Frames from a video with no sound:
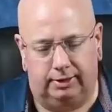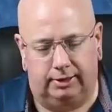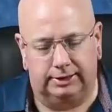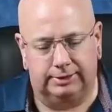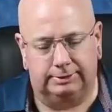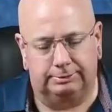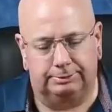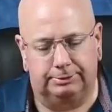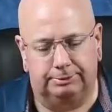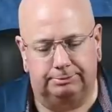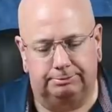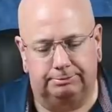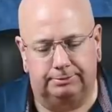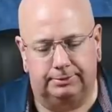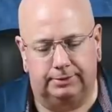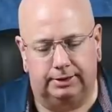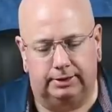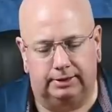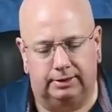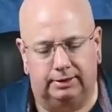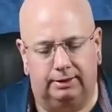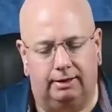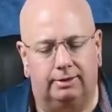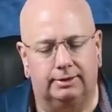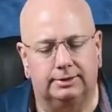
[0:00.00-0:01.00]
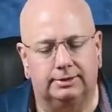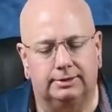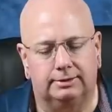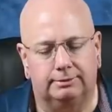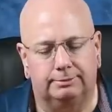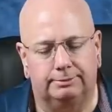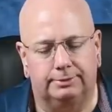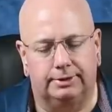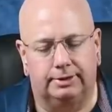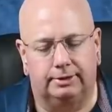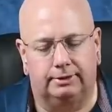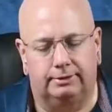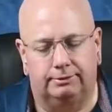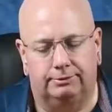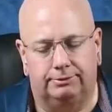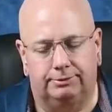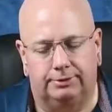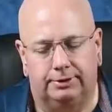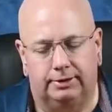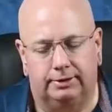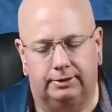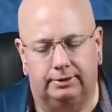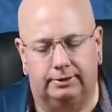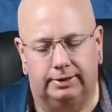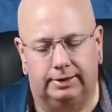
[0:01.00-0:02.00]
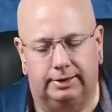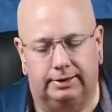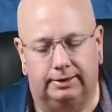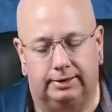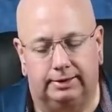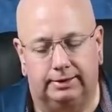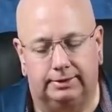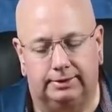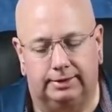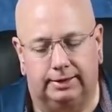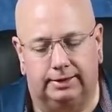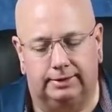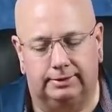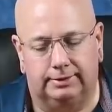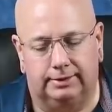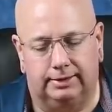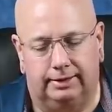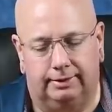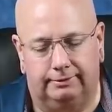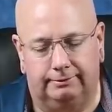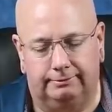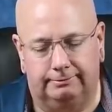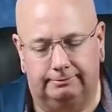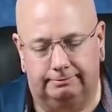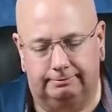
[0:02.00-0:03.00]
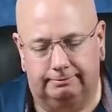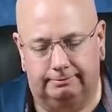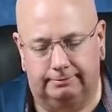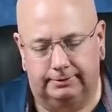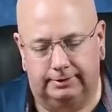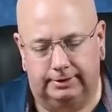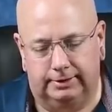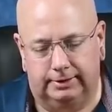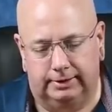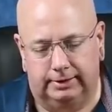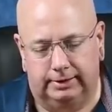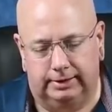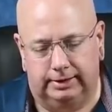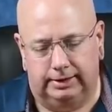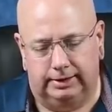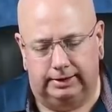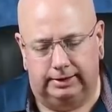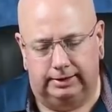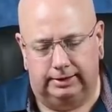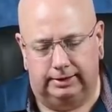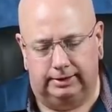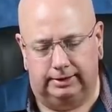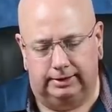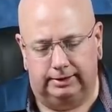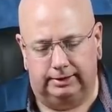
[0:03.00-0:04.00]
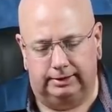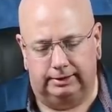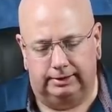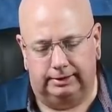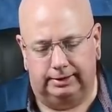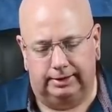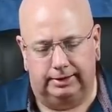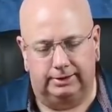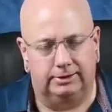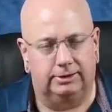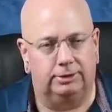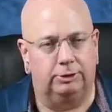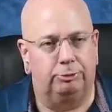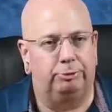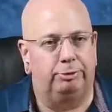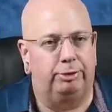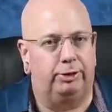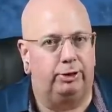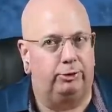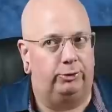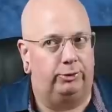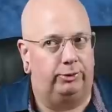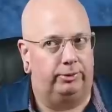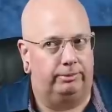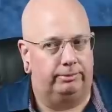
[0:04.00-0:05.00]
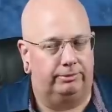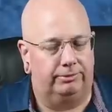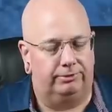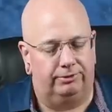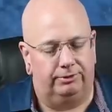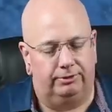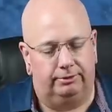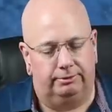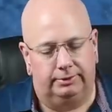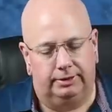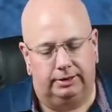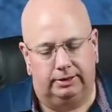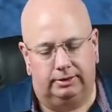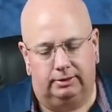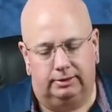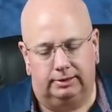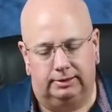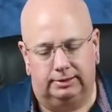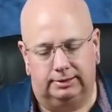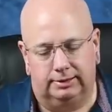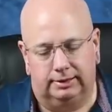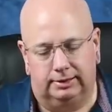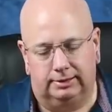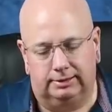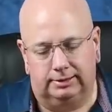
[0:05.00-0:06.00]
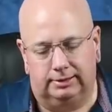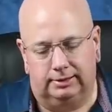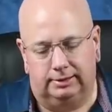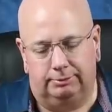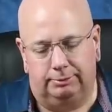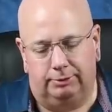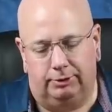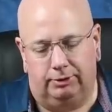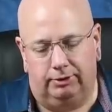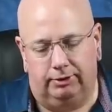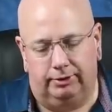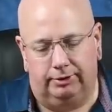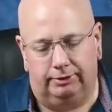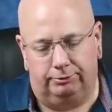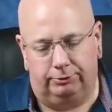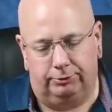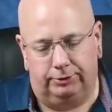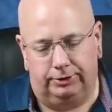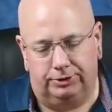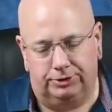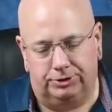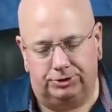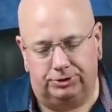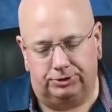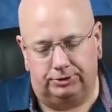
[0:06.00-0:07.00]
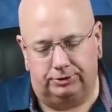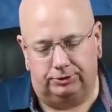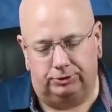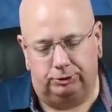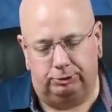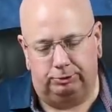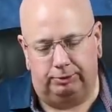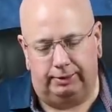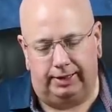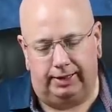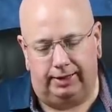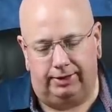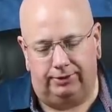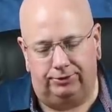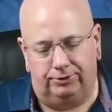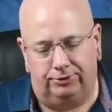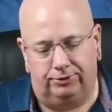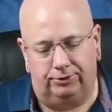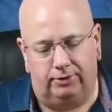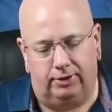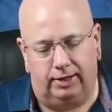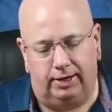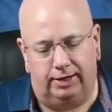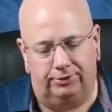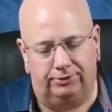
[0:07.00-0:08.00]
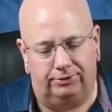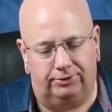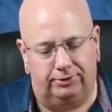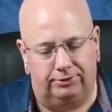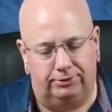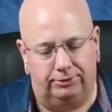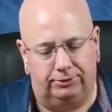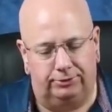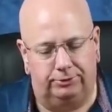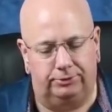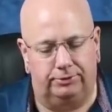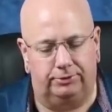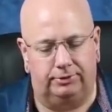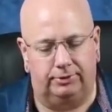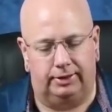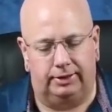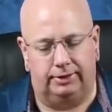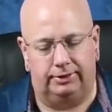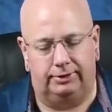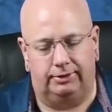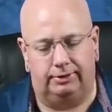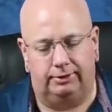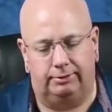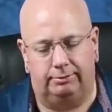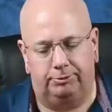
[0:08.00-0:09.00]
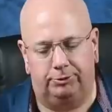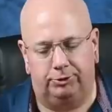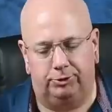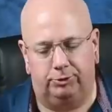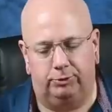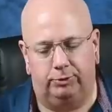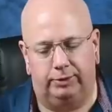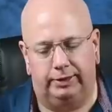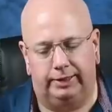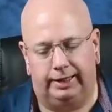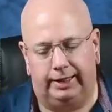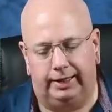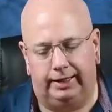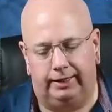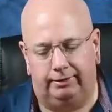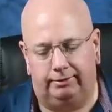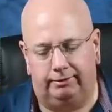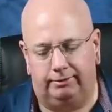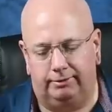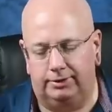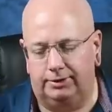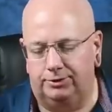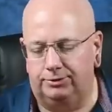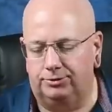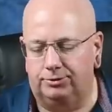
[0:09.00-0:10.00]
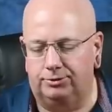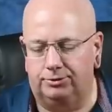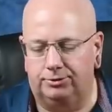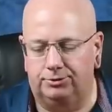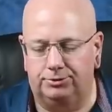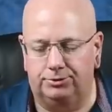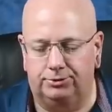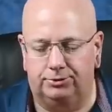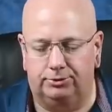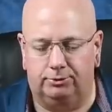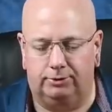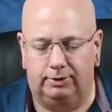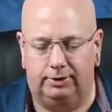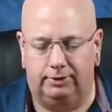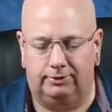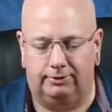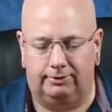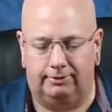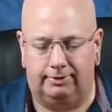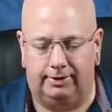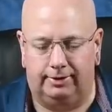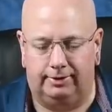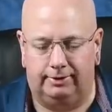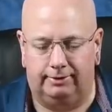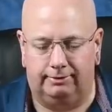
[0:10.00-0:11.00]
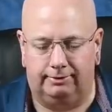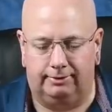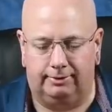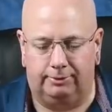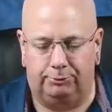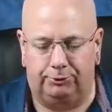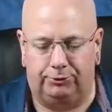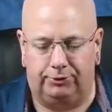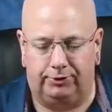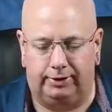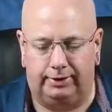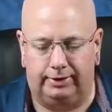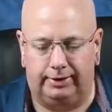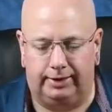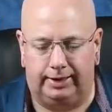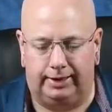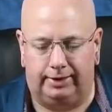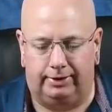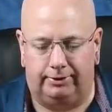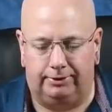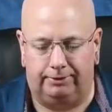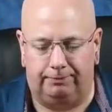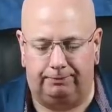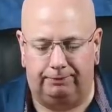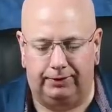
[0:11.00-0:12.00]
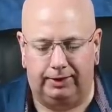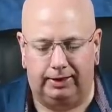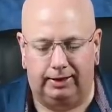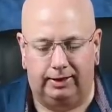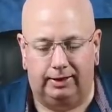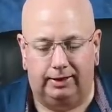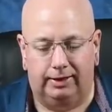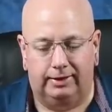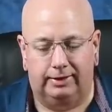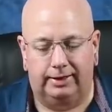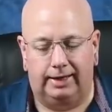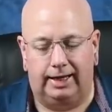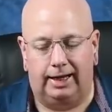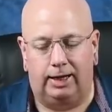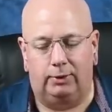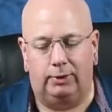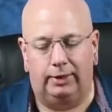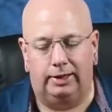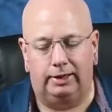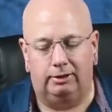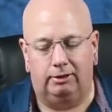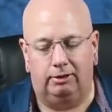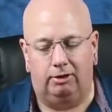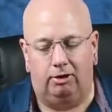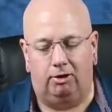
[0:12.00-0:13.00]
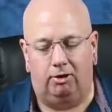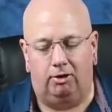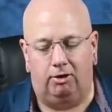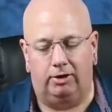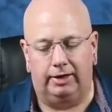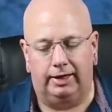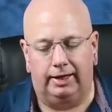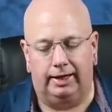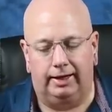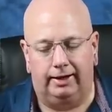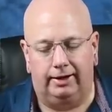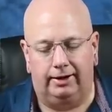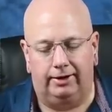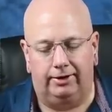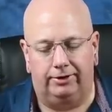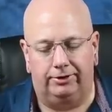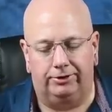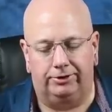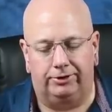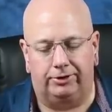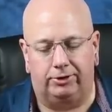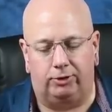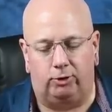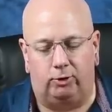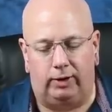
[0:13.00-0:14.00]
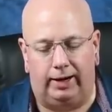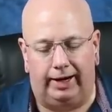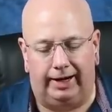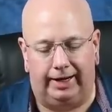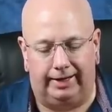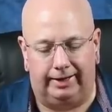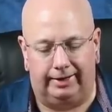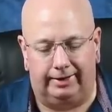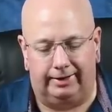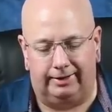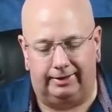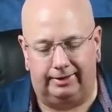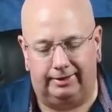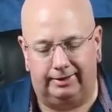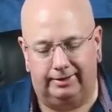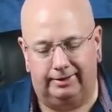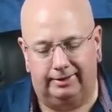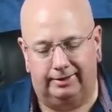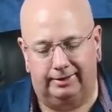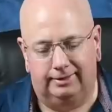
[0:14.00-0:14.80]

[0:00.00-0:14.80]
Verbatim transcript: gossip, uh, gossip of uh, Tesla. A nice little poem from Nikola Tesla, part of which, Too bad, Sir Isaac Newton, they dimmed your renown and turned your great science upside down. Now a long haired crank,